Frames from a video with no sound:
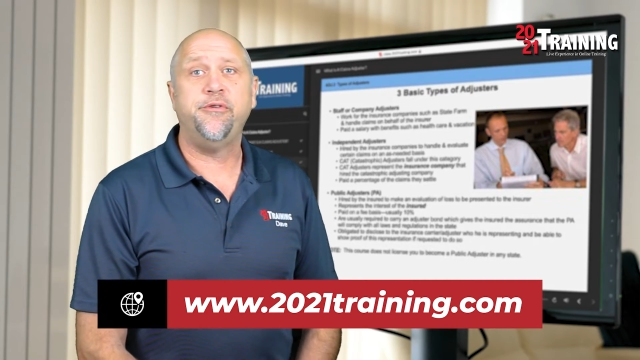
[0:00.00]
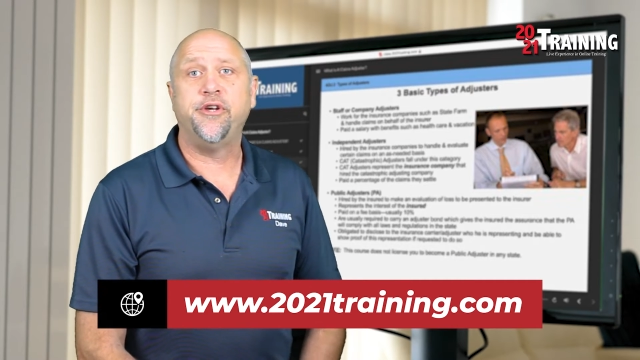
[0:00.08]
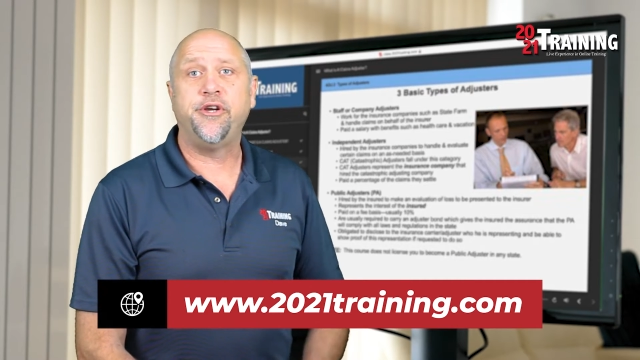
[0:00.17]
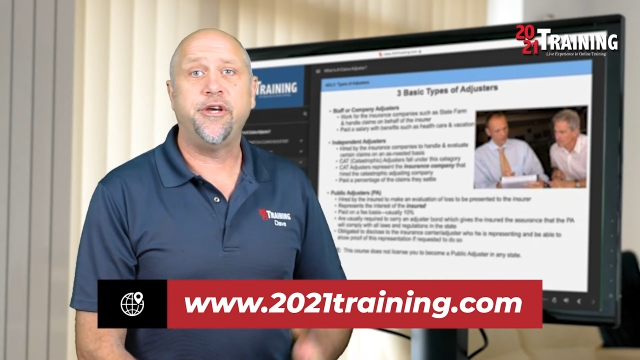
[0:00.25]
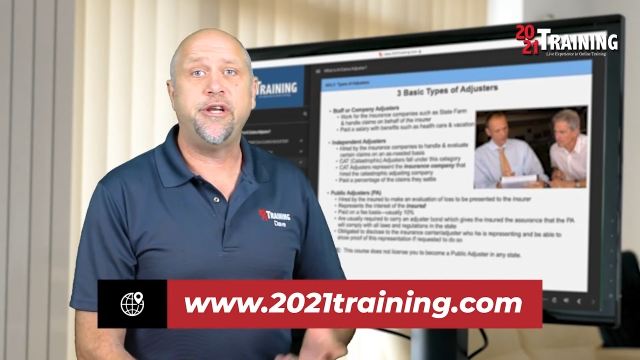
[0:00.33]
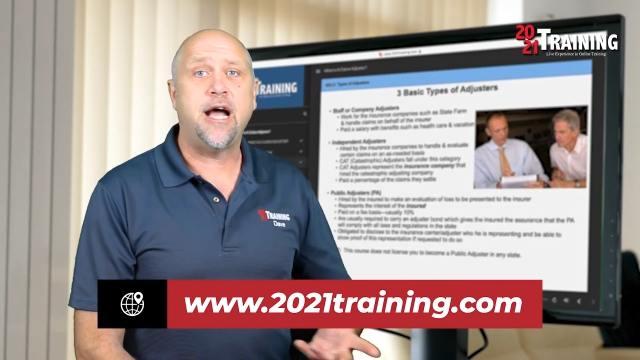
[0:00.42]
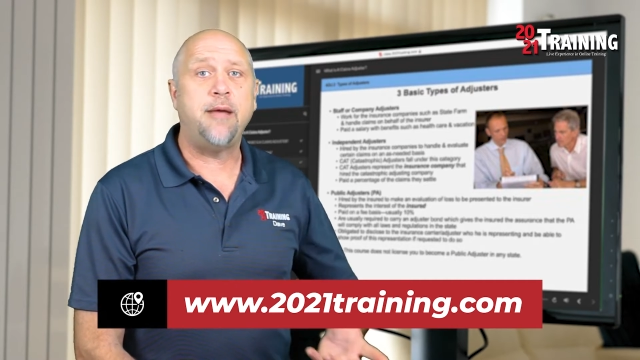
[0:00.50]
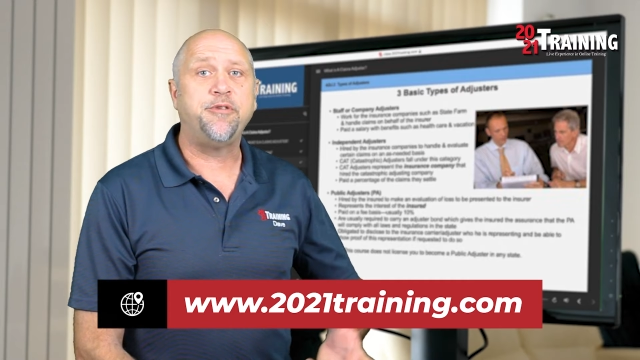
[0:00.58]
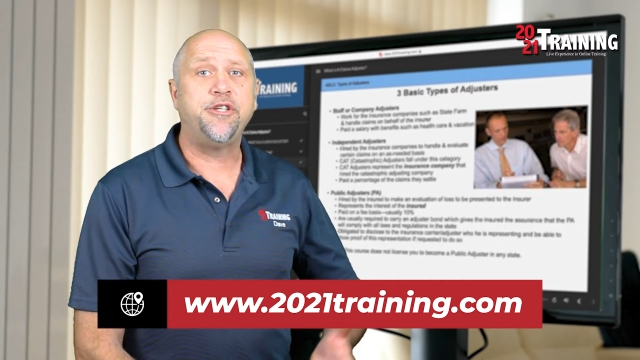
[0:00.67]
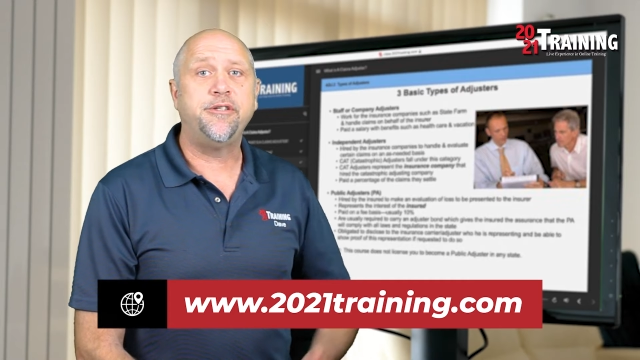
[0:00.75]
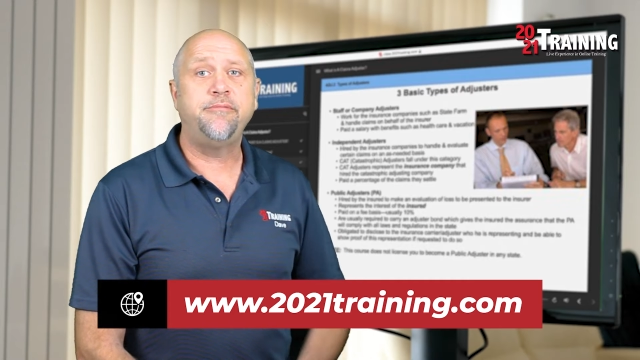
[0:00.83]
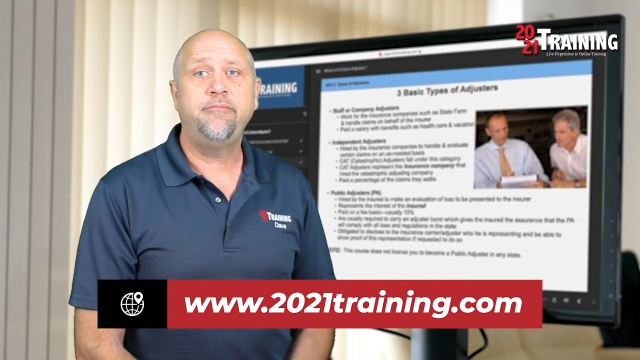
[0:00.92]
The good
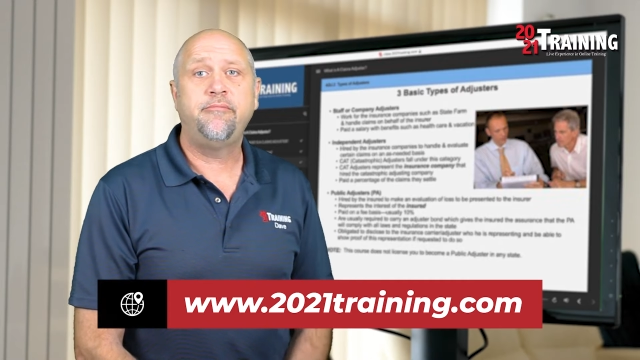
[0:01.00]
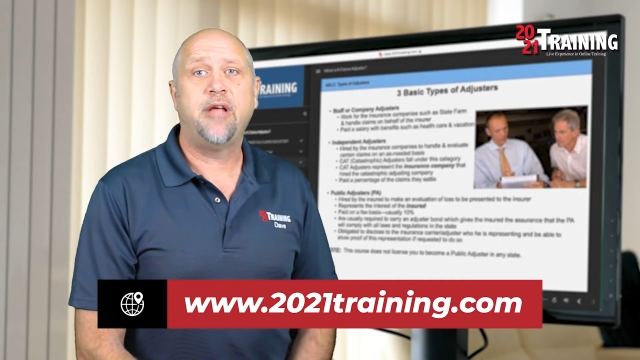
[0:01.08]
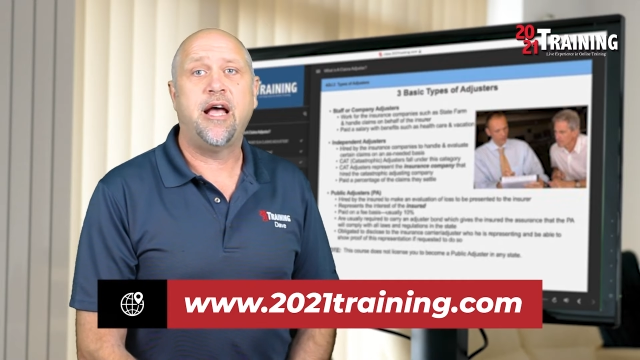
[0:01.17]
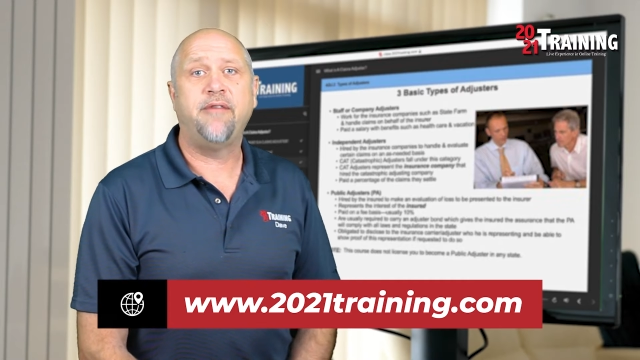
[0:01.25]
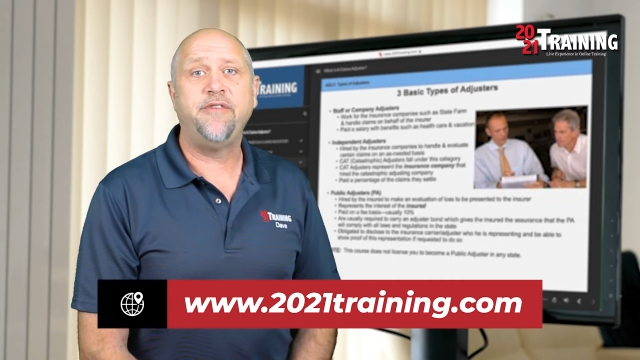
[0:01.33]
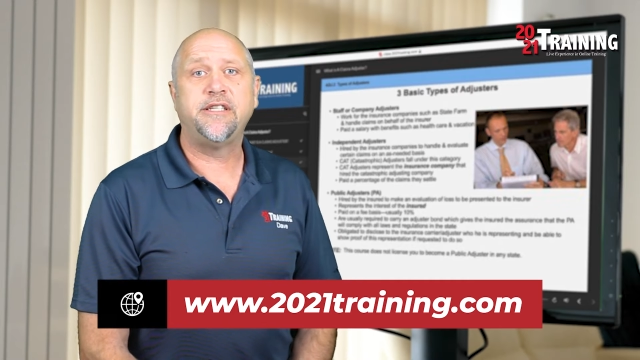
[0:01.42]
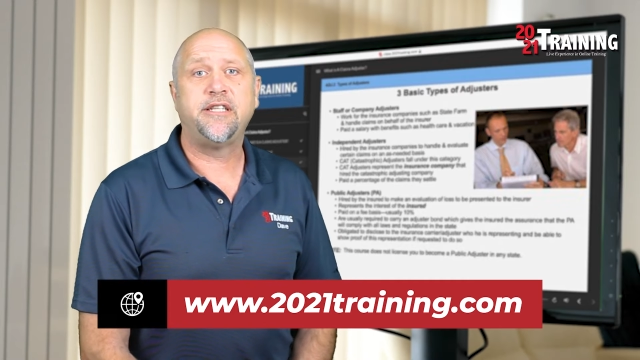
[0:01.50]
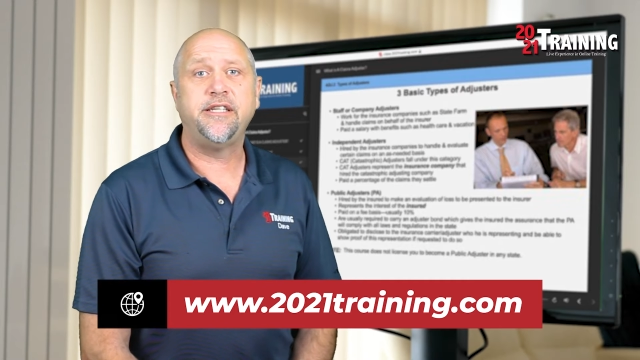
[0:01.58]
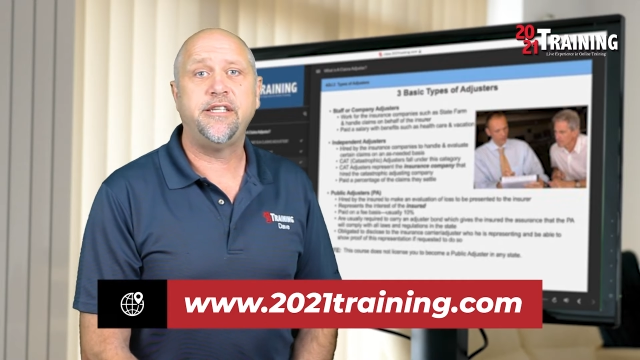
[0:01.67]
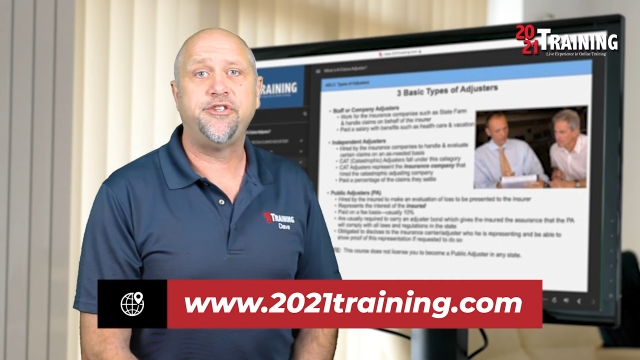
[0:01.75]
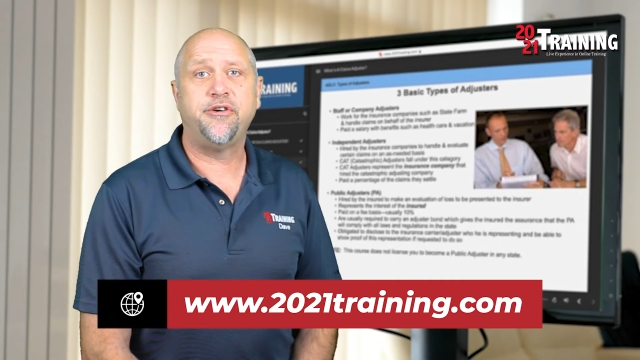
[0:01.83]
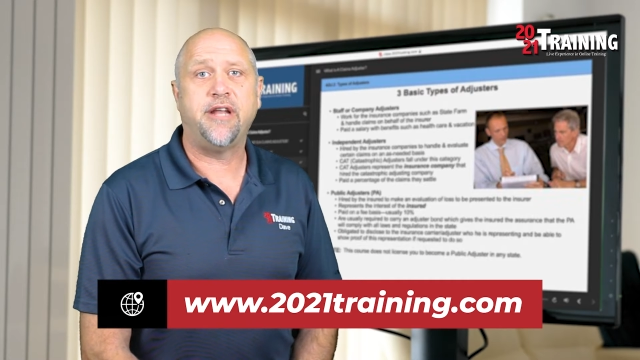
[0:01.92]
option
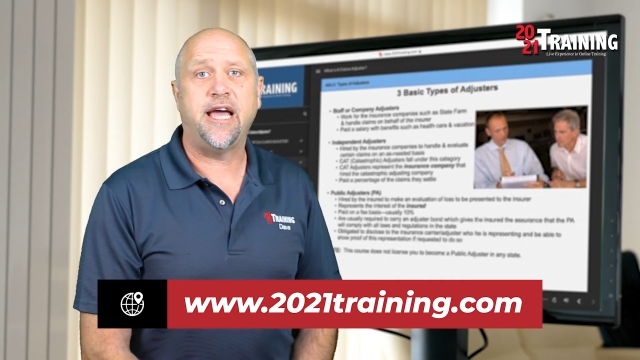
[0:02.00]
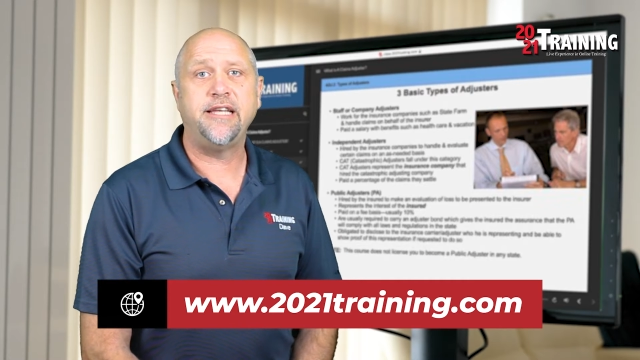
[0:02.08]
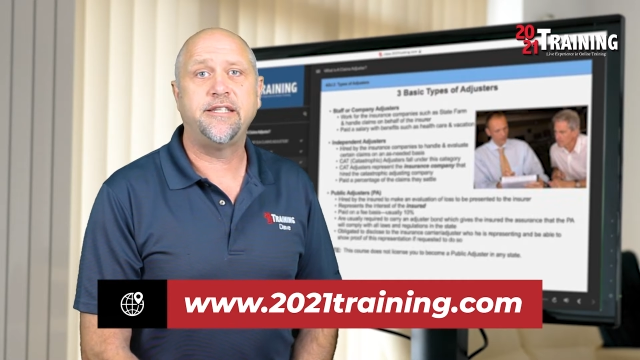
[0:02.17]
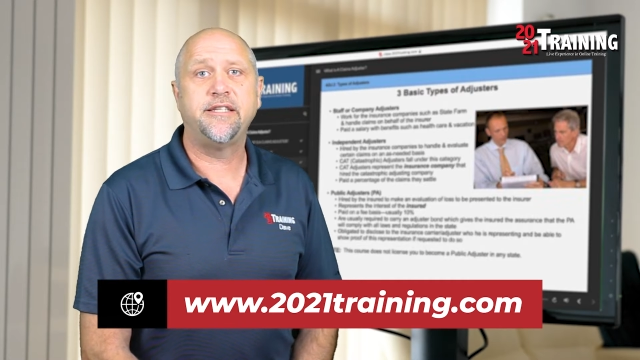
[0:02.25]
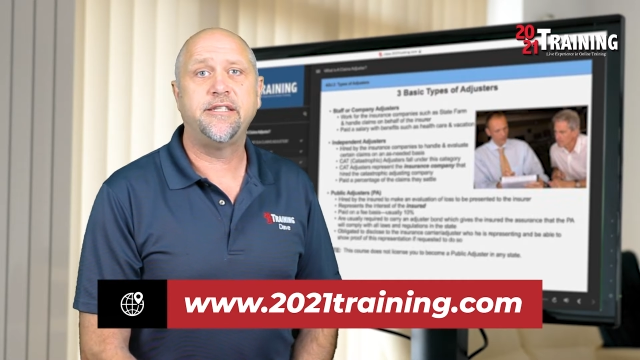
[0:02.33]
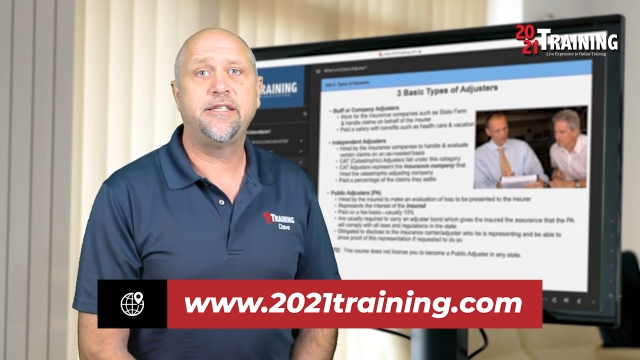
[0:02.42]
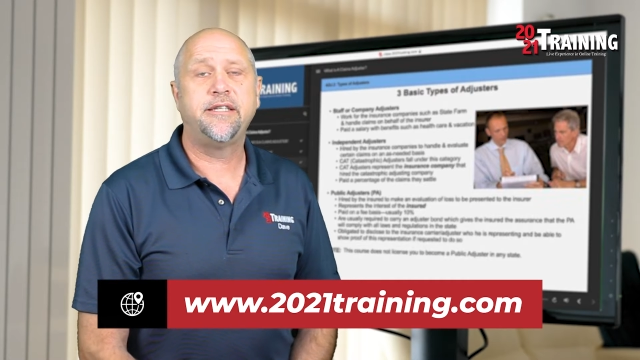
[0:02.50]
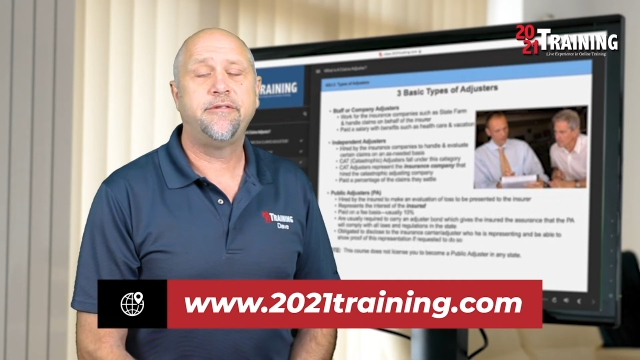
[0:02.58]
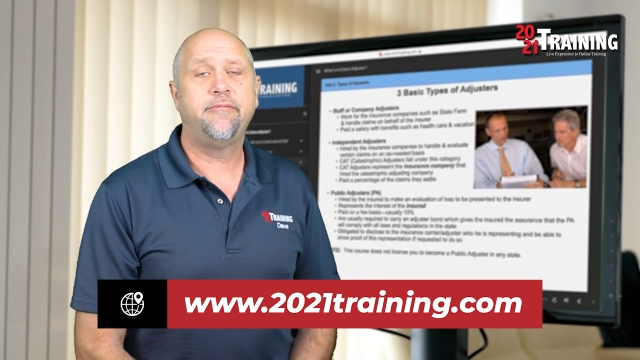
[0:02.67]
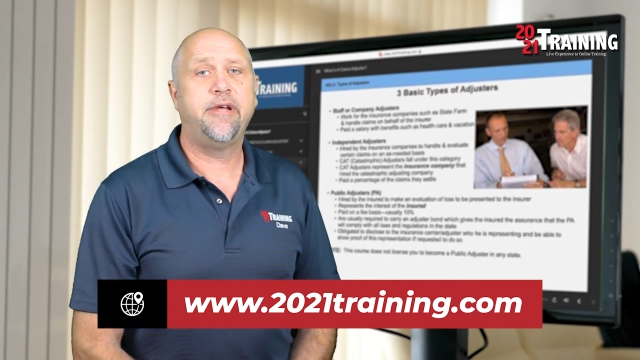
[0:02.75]
obviously is your license,